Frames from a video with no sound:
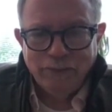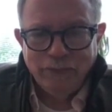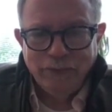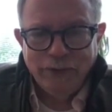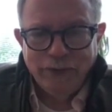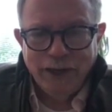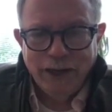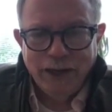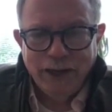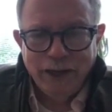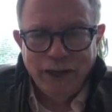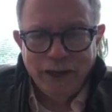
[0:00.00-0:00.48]

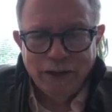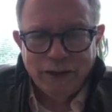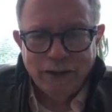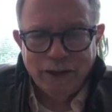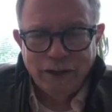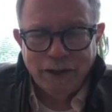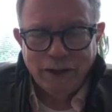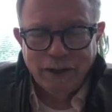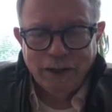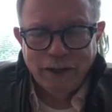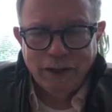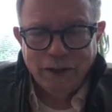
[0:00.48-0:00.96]
And
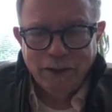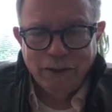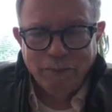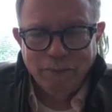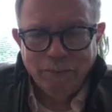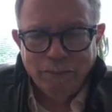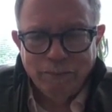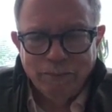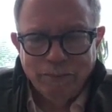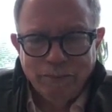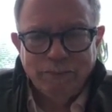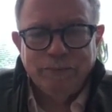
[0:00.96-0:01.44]

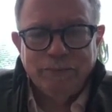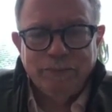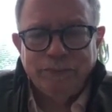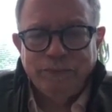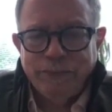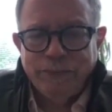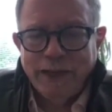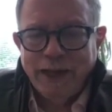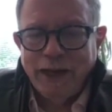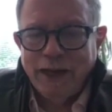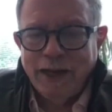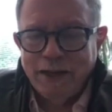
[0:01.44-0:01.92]

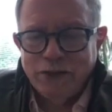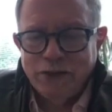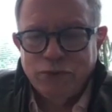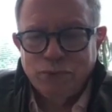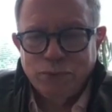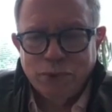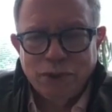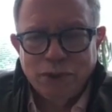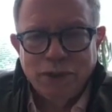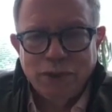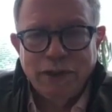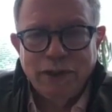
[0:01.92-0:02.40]
that is
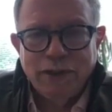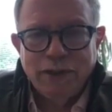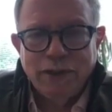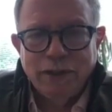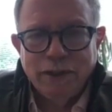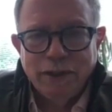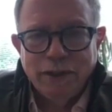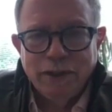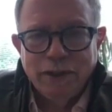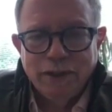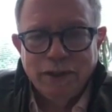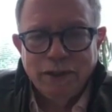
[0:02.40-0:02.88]
really
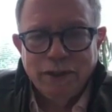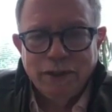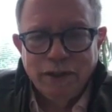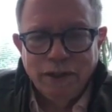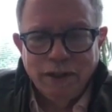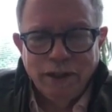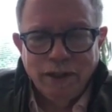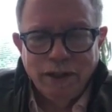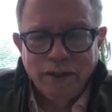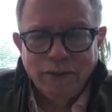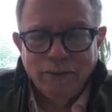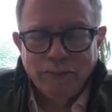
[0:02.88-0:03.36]

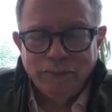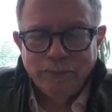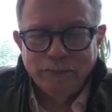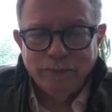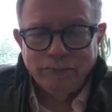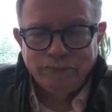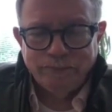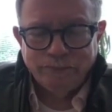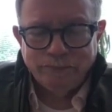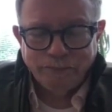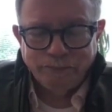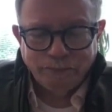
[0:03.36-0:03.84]
a
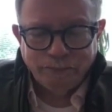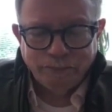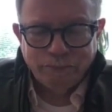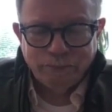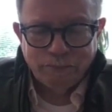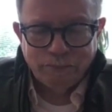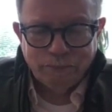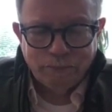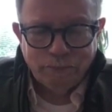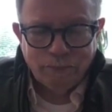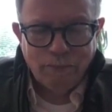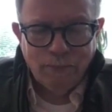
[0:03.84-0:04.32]

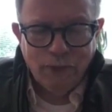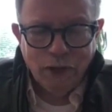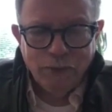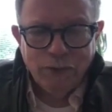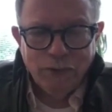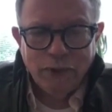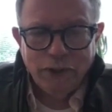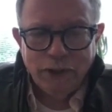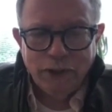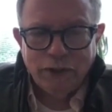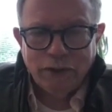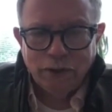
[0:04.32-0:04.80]

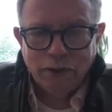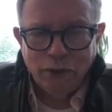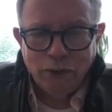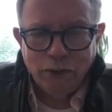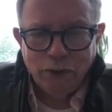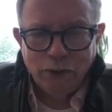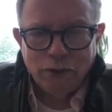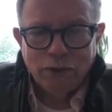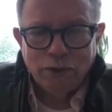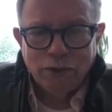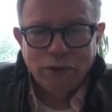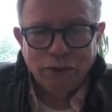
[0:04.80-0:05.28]

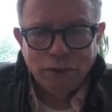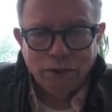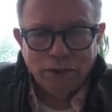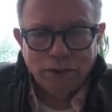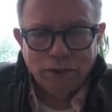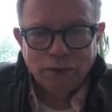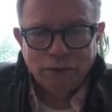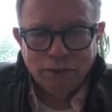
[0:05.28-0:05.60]
local